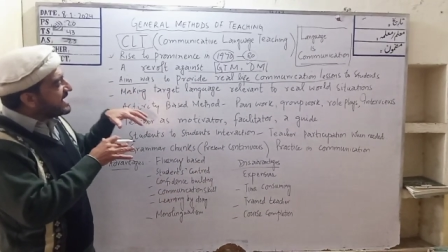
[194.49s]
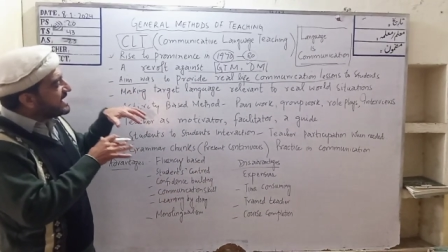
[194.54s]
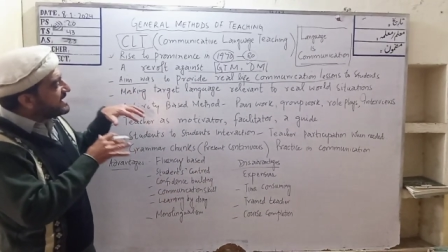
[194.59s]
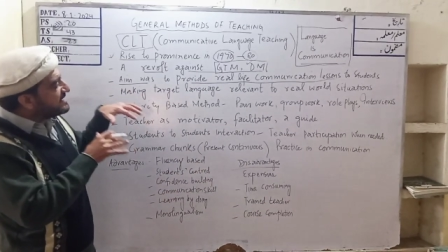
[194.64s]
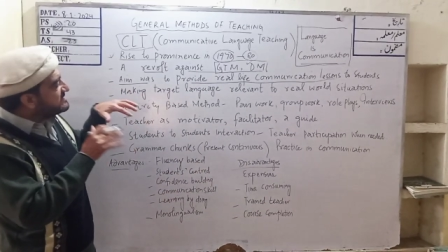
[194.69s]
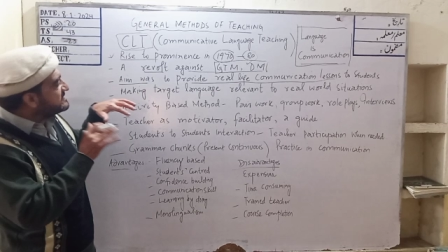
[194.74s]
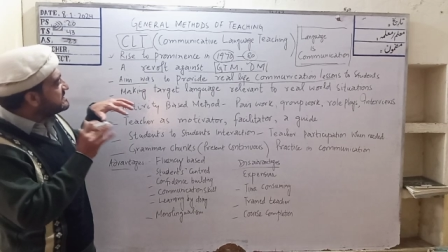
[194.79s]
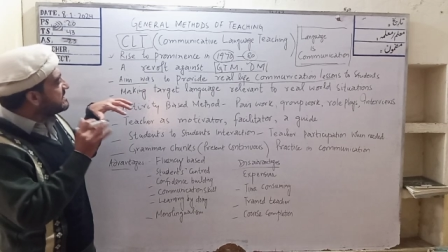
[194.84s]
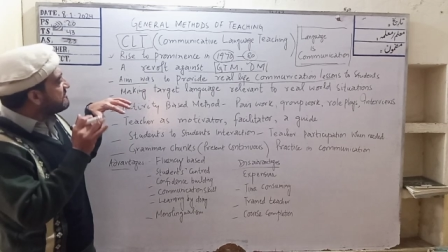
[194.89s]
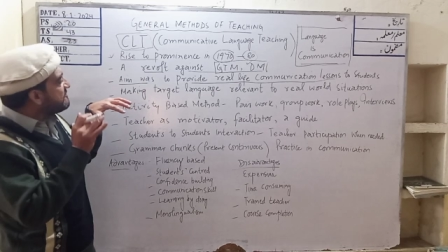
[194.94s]

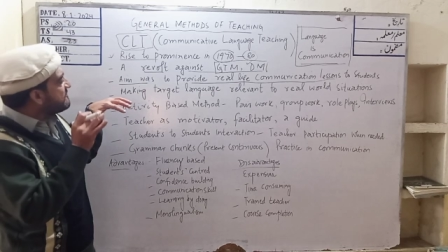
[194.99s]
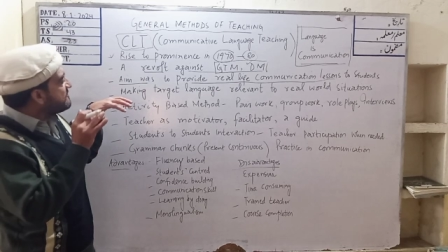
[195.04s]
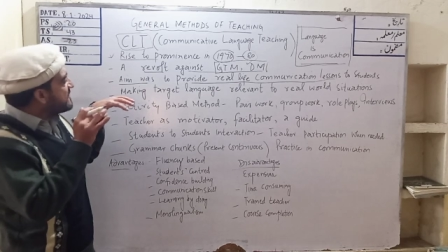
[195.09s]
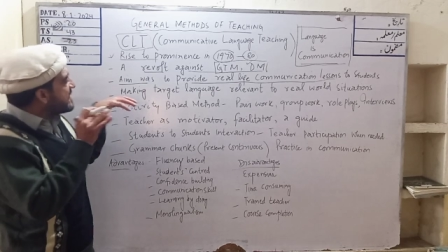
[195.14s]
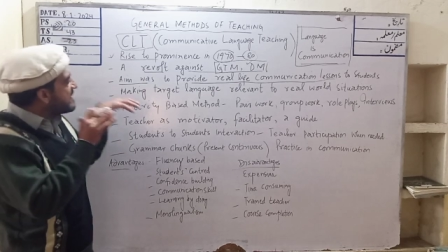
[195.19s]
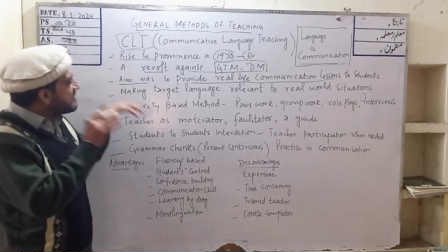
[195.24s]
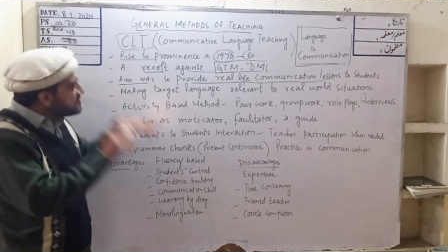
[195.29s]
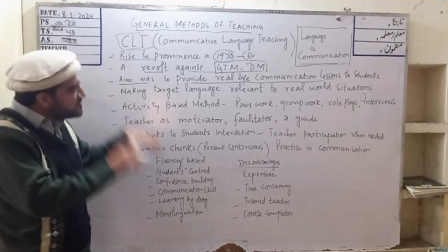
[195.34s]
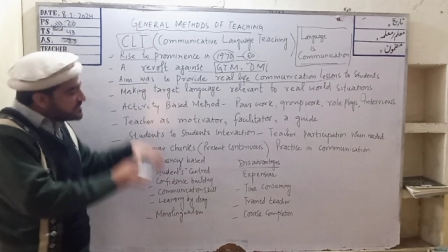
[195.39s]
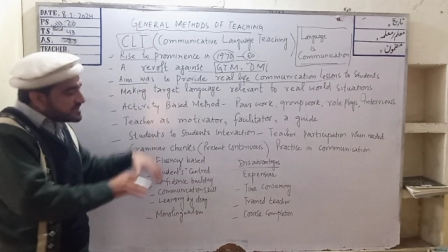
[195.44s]
as the
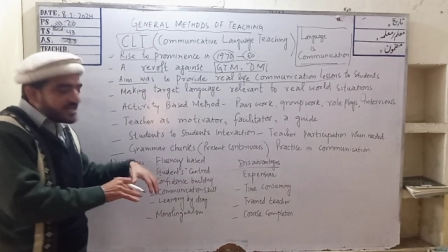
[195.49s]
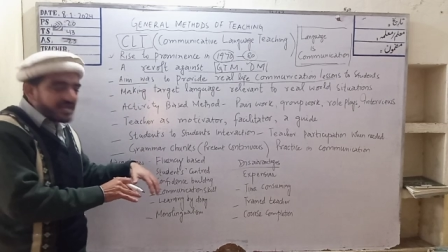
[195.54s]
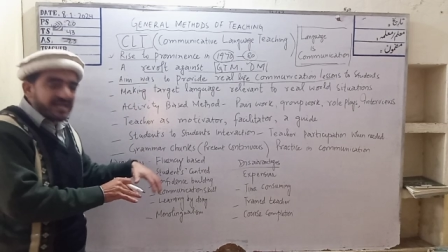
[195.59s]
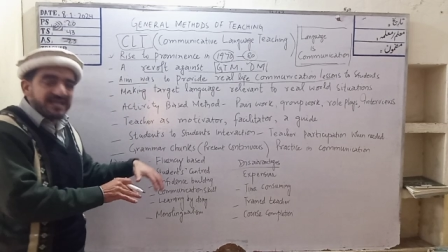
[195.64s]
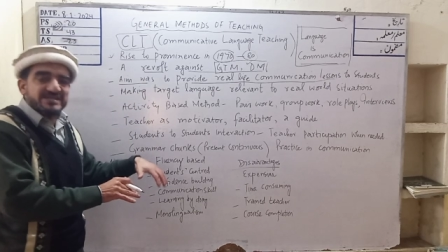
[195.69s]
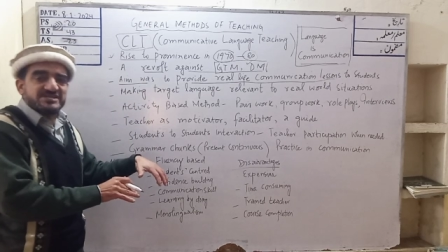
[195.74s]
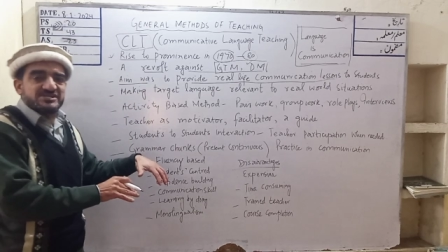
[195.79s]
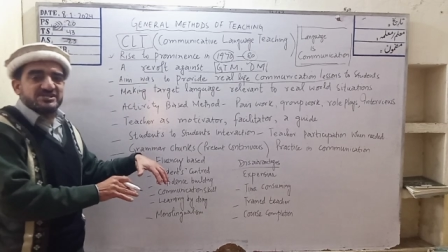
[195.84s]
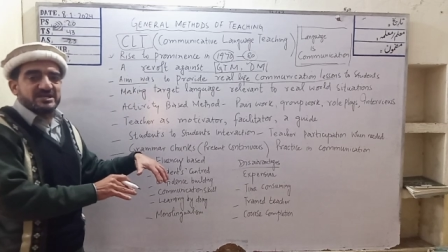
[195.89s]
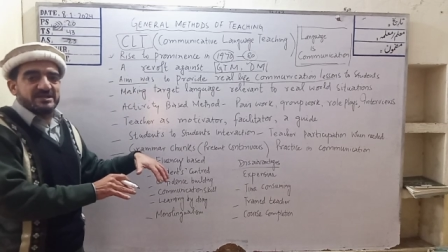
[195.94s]

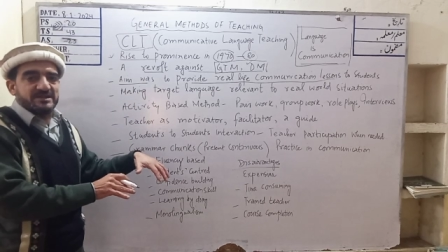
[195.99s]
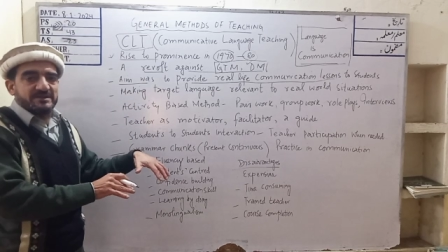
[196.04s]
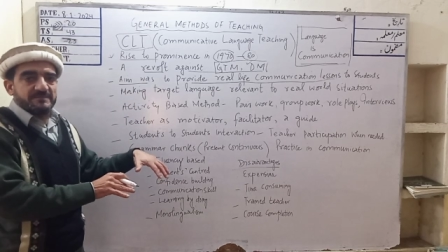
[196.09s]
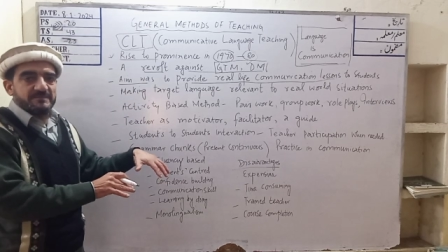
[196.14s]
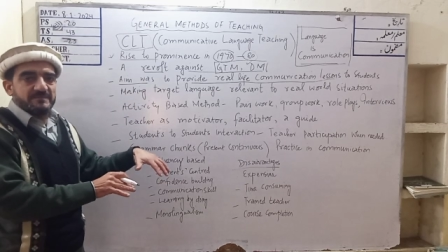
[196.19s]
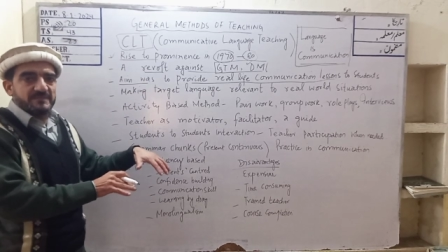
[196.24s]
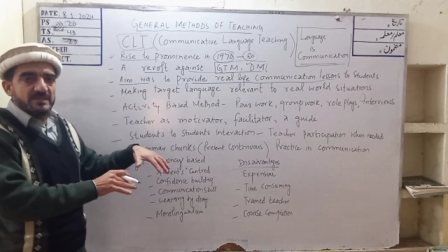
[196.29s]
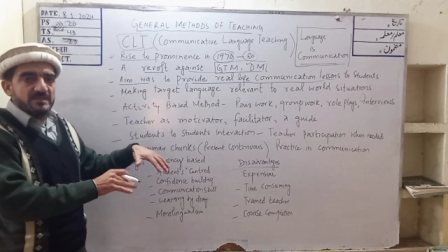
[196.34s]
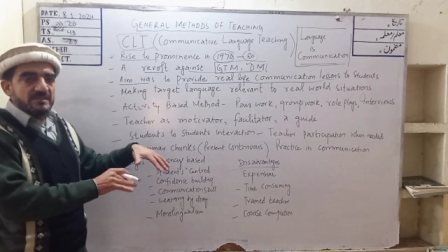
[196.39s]
foundation